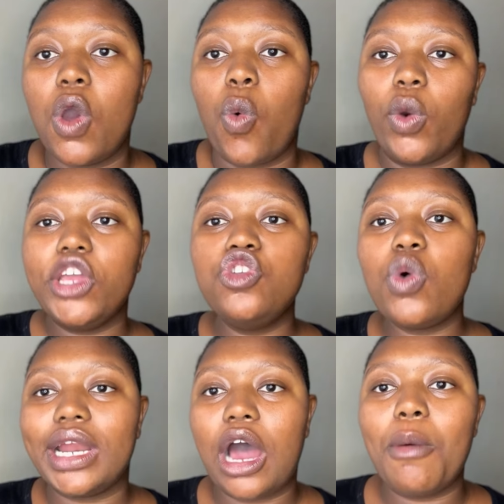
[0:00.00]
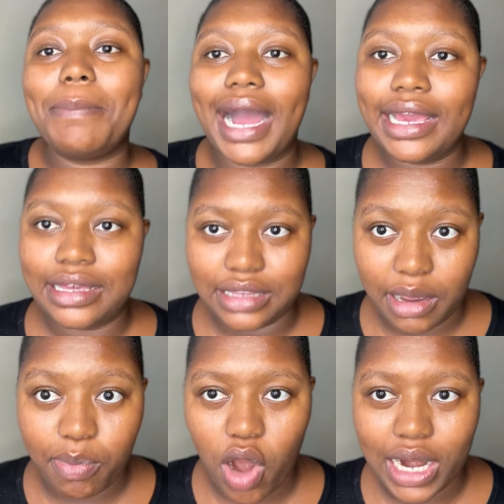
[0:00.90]
when you are now buying
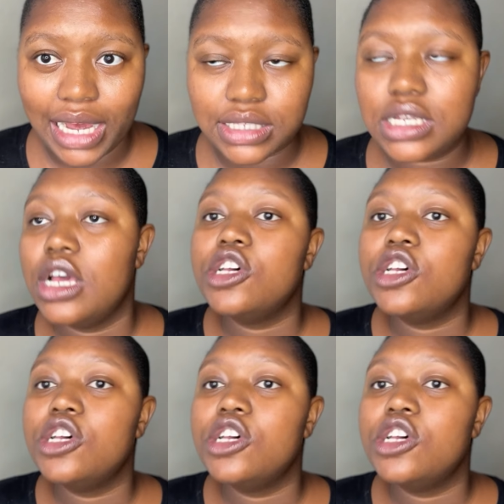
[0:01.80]
their products.